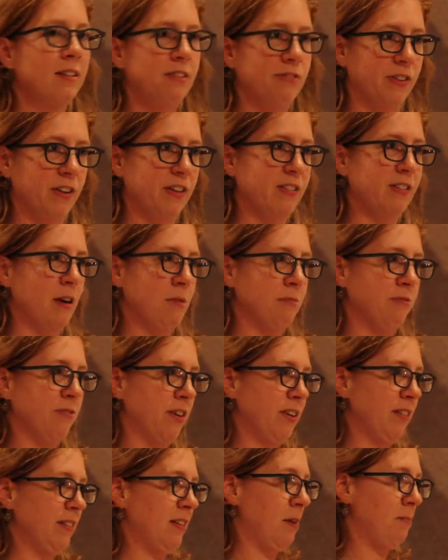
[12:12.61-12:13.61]
Footstep,
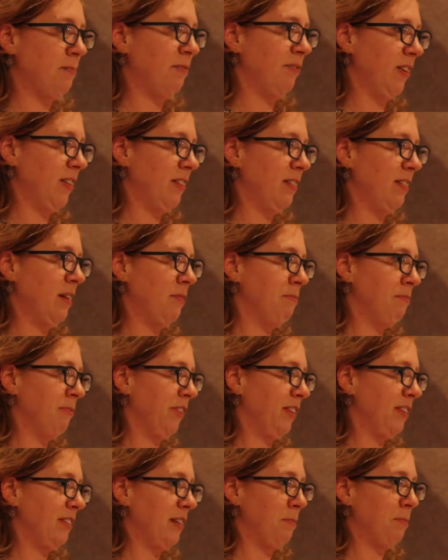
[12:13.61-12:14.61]
footstep, footstep,
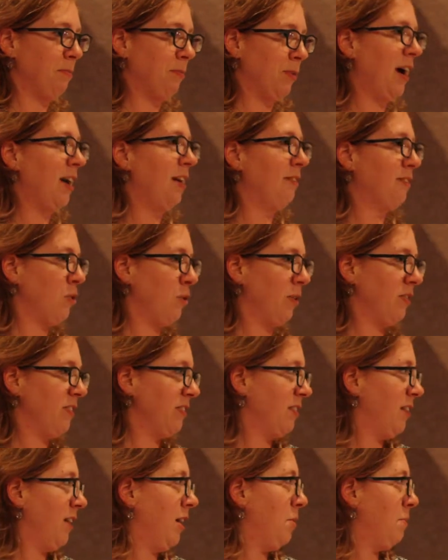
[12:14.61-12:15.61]
footstep, right? Of course
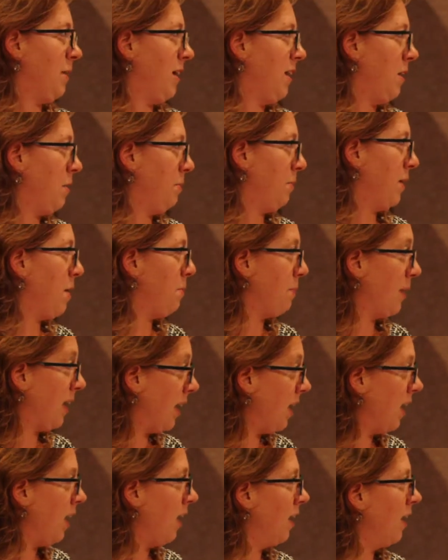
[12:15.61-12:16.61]
it's gonna be him coming
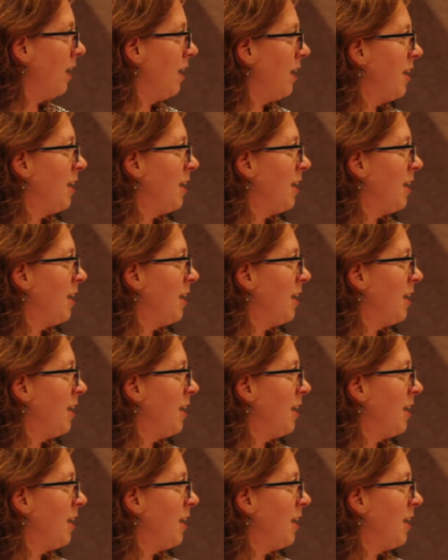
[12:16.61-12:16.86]
in.